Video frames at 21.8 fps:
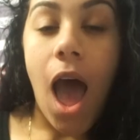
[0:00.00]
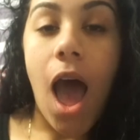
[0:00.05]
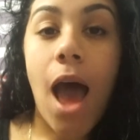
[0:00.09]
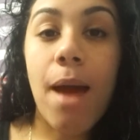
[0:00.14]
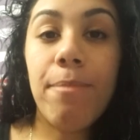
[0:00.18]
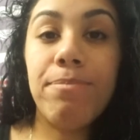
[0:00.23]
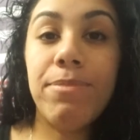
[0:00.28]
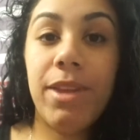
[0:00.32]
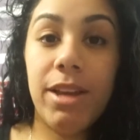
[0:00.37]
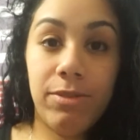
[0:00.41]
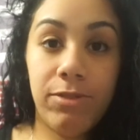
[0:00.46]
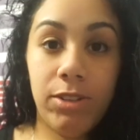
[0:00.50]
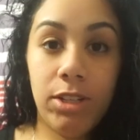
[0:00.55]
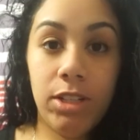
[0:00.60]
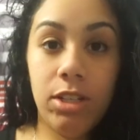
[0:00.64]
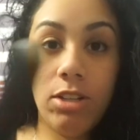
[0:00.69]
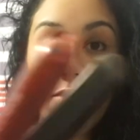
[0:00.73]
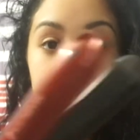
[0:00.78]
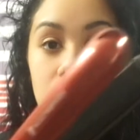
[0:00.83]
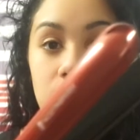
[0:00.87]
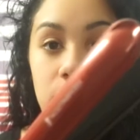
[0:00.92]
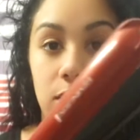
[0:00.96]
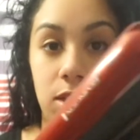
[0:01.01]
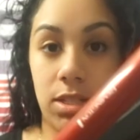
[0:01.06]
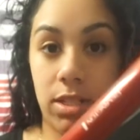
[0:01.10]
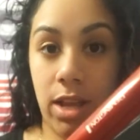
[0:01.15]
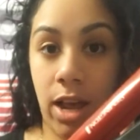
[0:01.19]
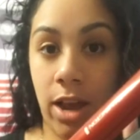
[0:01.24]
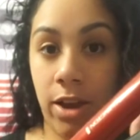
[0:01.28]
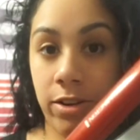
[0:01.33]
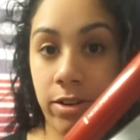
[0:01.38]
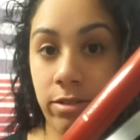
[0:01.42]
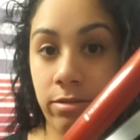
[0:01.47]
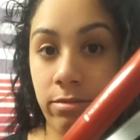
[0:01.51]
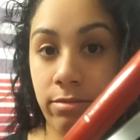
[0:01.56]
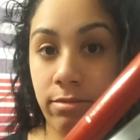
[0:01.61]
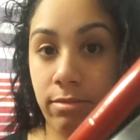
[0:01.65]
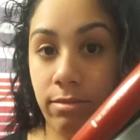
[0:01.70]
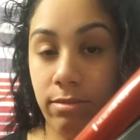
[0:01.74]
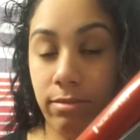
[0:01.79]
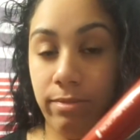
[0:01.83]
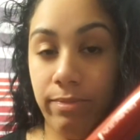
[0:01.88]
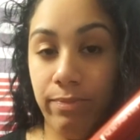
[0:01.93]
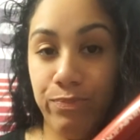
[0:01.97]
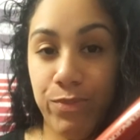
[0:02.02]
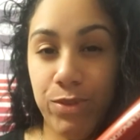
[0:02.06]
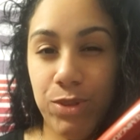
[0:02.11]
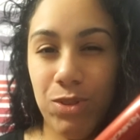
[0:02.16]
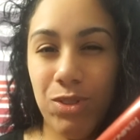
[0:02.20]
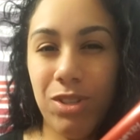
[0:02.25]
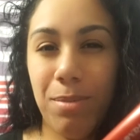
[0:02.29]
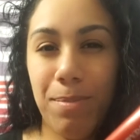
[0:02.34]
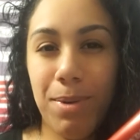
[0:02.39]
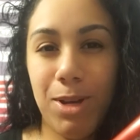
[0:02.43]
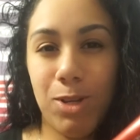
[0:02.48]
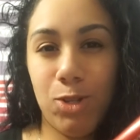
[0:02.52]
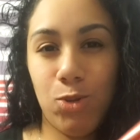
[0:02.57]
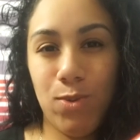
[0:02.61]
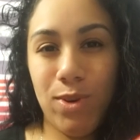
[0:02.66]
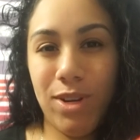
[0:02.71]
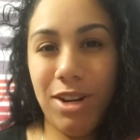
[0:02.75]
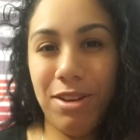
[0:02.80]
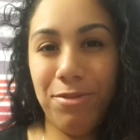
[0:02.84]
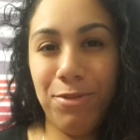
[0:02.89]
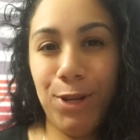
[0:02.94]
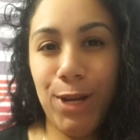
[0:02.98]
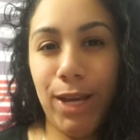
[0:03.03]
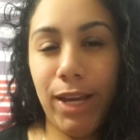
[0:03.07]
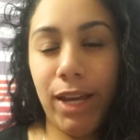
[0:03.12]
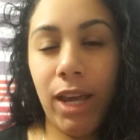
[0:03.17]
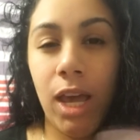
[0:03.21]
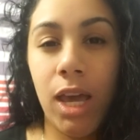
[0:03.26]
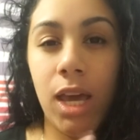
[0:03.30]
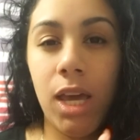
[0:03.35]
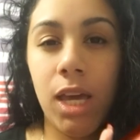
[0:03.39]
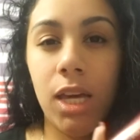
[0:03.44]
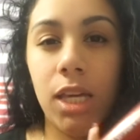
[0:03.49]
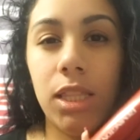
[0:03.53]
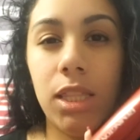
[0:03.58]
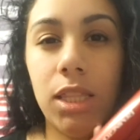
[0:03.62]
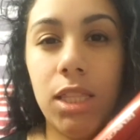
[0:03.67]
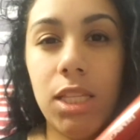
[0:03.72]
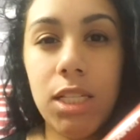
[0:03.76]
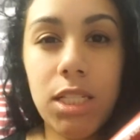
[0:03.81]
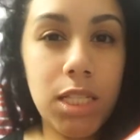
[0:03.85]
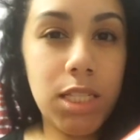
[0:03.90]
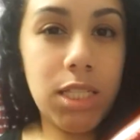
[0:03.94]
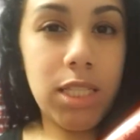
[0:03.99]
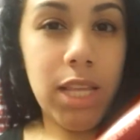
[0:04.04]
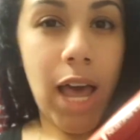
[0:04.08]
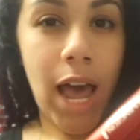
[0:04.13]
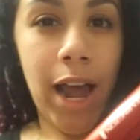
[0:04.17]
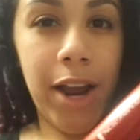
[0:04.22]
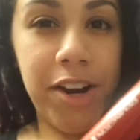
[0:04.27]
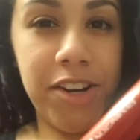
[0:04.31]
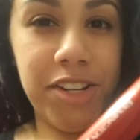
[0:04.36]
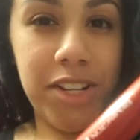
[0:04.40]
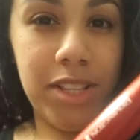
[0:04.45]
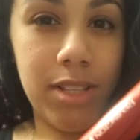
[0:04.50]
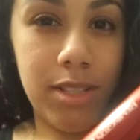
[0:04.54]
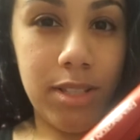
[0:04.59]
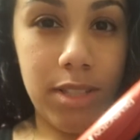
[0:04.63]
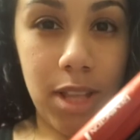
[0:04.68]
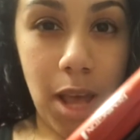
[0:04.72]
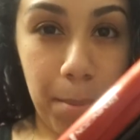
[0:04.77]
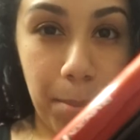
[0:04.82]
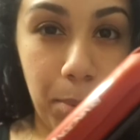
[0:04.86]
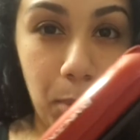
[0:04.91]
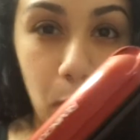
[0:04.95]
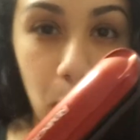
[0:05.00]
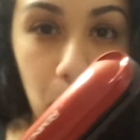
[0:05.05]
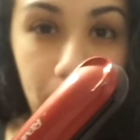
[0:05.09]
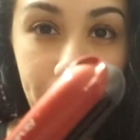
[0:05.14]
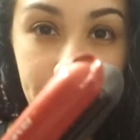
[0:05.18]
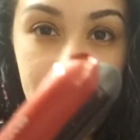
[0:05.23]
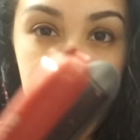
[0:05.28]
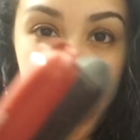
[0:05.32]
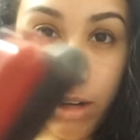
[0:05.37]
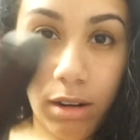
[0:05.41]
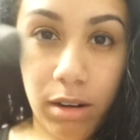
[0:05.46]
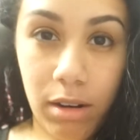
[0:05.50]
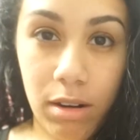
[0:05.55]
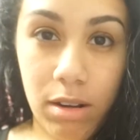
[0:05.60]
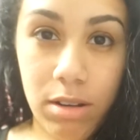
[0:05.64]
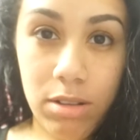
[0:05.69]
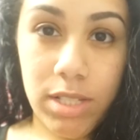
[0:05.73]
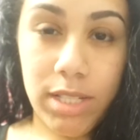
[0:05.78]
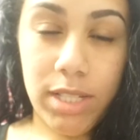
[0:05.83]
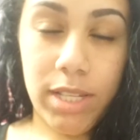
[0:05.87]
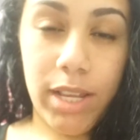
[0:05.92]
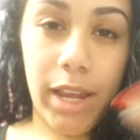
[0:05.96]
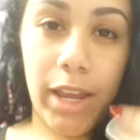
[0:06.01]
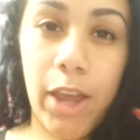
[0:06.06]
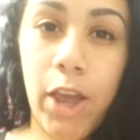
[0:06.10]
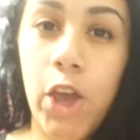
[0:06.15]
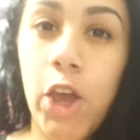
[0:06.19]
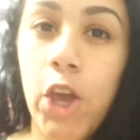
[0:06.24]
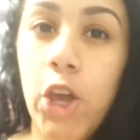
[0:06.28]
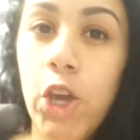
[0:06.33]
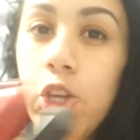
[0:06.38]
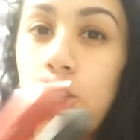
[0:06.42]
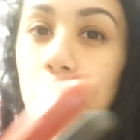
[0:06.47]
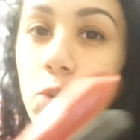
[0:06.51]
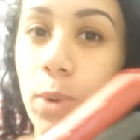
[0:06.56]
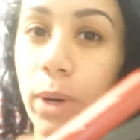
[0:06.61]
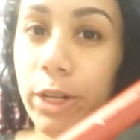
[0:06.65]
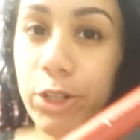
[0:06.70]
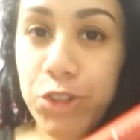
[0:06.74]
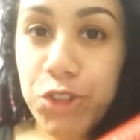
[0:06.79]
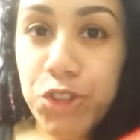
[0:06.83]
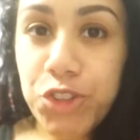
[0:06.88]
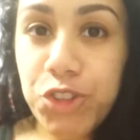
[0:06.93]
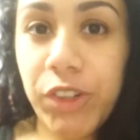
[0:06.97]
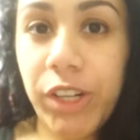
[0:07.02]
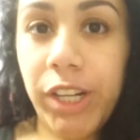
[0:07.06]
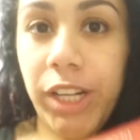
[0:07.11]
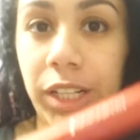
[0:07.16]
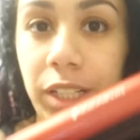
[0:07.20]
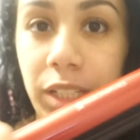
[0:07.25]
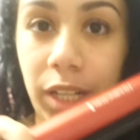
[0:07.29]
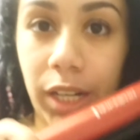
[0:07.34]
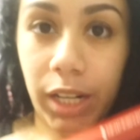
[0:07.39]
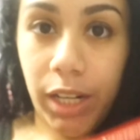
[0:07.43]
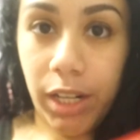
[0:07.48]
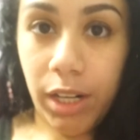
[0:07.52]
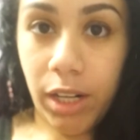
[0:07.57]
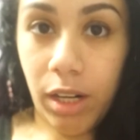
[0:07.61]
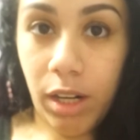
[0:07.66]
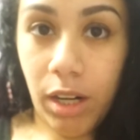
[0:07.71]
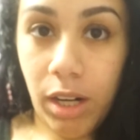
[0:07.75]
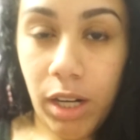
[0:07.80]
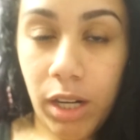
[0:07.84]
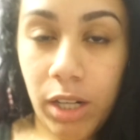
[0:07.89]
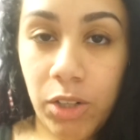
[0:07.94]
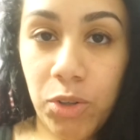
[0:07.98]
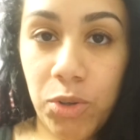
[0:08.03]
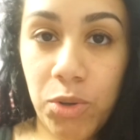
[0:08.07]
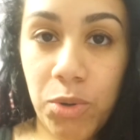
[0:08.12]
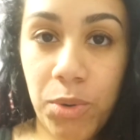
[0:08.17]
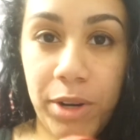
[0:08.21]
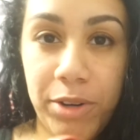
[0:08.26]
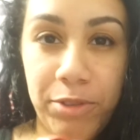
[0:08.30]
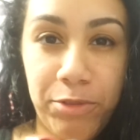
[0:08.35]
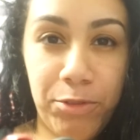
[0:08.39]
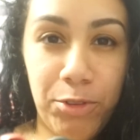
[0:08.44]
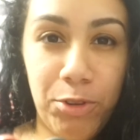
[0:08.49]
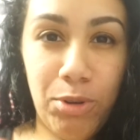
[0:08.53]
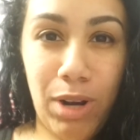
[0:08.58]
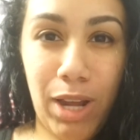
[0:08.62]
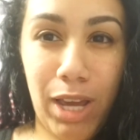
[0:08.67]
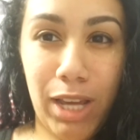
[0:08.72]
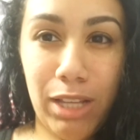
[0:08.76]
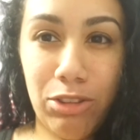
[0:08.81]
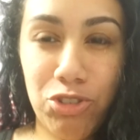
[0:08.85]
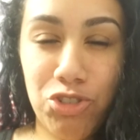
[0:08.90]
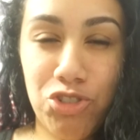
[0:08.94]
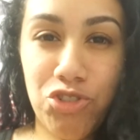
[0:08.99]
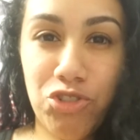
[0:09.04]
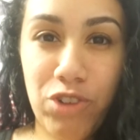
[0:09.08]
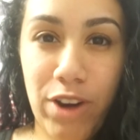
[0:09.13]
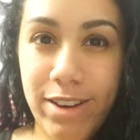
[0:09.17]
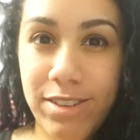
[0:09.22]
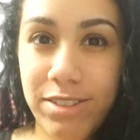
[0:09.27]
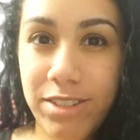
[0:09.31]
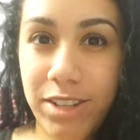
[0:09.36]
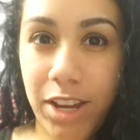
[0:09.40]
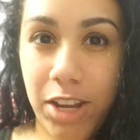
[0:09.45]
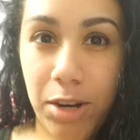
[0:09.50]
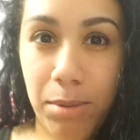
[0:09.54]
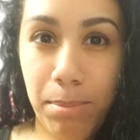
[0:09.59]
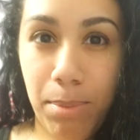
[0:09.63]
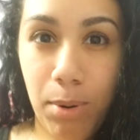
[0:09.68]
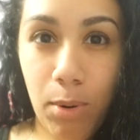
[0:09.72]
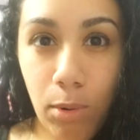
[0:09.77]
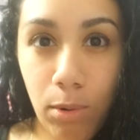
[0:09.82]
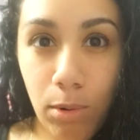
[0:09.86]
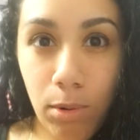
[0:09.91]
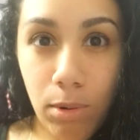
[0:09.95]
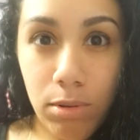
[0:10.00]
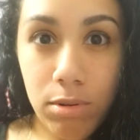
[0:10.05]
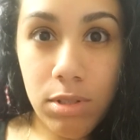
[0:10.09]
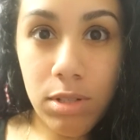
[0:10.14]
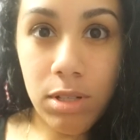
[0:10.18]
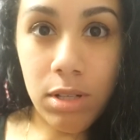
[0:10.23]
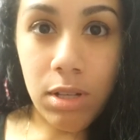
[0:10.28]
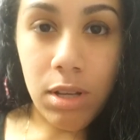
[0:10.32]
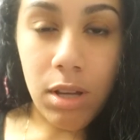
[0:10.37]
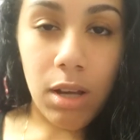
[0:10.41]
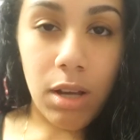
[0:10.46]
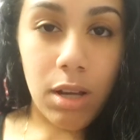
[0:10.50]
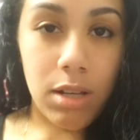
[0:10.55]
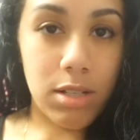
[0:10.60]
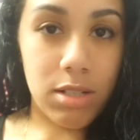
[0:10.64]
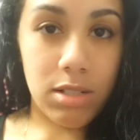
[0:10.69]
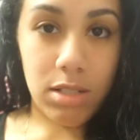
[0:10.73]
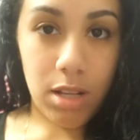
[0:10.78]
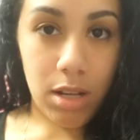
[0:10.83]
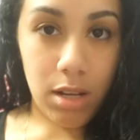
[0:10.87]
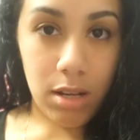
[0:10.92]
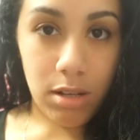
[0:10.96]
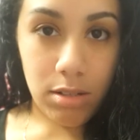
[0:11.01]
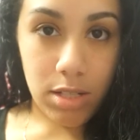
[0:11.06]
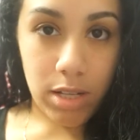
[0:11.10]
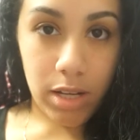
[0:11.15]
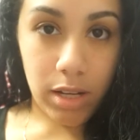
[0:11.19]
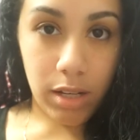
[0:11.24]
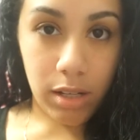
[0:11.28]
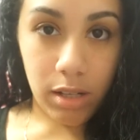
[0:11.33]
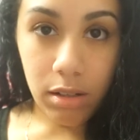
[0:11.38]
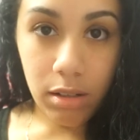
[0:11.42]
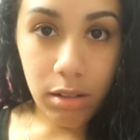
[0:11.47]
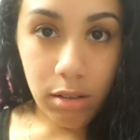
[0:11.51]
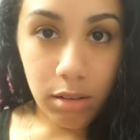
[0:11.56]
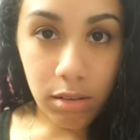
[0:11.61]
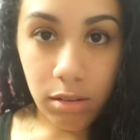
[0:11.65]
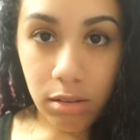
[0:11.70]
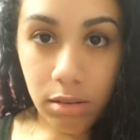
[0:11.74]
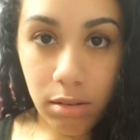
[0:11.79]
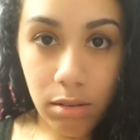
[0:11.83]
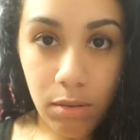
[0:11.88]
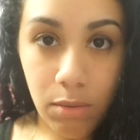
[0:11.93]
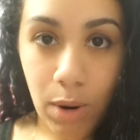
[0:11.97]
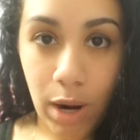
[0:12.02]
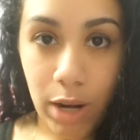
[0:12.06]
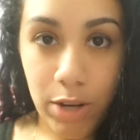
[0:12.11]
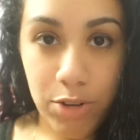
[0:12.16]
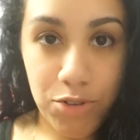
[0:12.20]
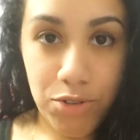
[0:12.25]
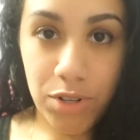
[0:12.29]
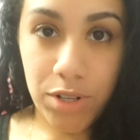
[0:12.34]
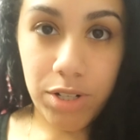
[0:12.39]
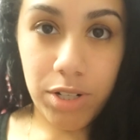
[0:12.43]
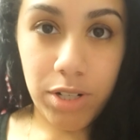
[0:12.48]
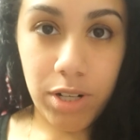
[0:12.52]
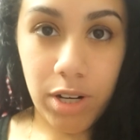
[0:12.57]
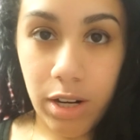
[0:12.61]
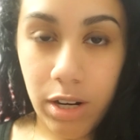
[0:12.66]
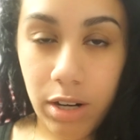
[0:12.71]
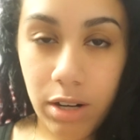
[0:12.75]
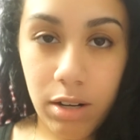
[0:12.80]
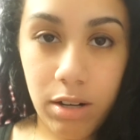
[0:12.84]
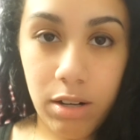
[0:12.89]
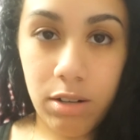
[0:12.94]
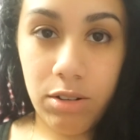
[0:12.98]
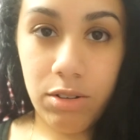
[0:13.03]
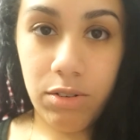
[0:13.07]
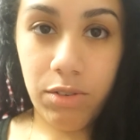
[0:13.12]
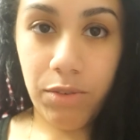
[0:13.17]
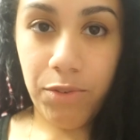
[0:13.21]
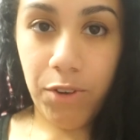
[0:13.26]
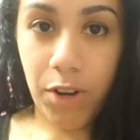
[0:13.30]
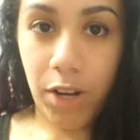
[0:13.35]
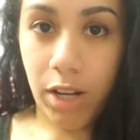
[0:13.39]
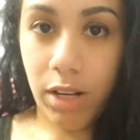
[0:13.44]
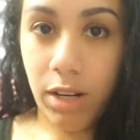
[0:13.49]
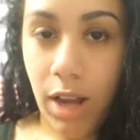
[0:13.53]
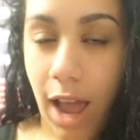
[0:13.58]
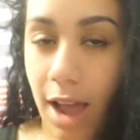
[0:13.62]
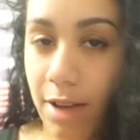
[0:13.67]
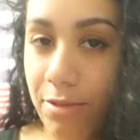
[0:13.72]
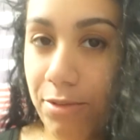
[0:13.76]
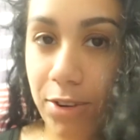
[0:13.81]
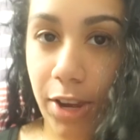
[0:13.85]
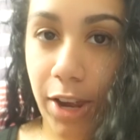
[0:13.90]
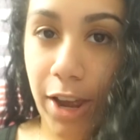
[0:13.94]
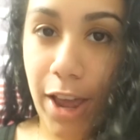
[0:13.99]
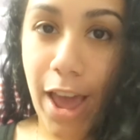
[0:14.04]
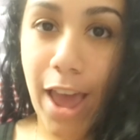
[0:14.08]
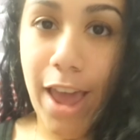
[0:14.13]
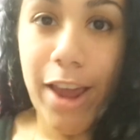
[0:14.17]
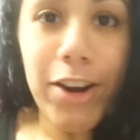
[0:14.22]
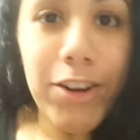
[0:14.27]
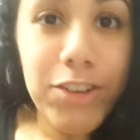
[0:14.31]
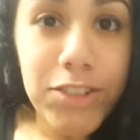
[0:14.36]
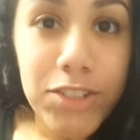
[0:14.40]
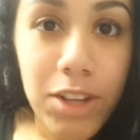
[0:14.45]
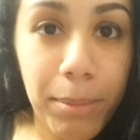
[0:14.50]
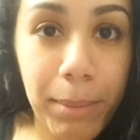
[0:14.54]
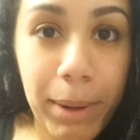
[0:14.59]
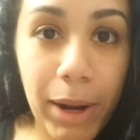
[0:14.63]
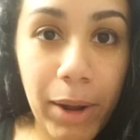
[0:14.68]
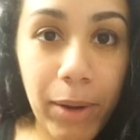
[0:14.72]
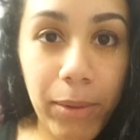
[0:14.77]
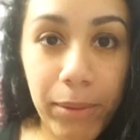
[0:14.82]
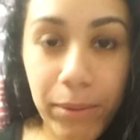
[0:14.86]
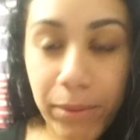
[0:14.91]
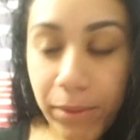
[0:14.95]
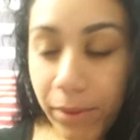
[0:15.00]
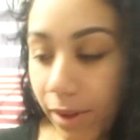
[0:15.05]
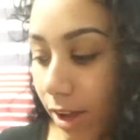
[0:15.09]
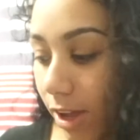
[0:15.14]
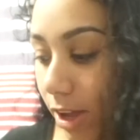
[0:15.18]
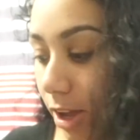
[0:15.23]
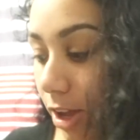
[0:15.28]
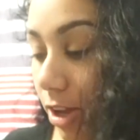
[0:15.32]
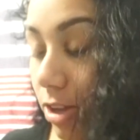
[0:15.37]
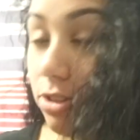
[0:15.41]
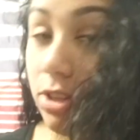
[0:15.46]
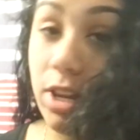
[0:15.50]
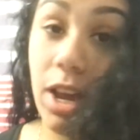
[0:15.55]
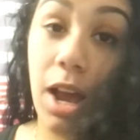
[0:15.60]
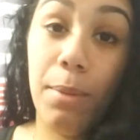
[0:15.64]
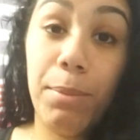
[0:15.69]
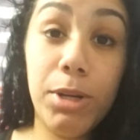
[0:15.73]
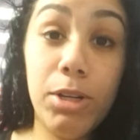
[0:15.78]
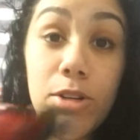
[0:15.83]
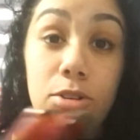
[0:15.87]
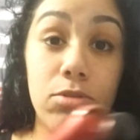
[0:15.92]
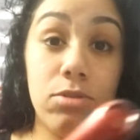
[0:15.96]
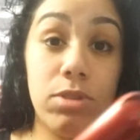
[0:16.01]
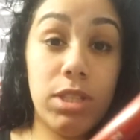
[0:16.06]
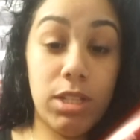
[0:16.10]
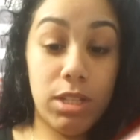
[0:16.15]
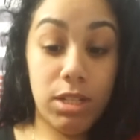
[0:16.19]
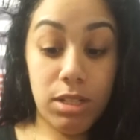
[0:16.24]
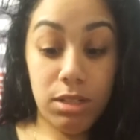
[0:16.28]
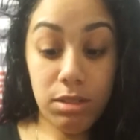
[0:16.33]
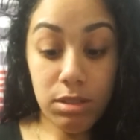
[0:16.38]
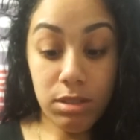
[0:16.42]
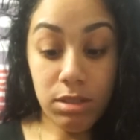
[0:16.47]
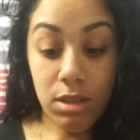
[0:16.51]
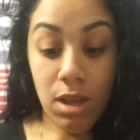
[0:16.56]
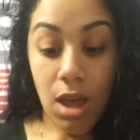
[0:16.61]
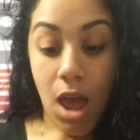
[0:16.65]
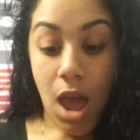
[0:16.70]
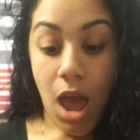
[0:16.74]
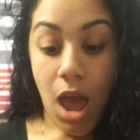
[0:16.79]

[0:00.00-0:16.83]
i'm definitely using this iron this is the best one i feel like this is the iron that does not pull my hair because it's like you want to straighten your hair and you don't want to feel like the strands are getting pulled because it's not it's like why are you straightening your hair your fucking half of your hair is coming out so yeah i'm gonna use this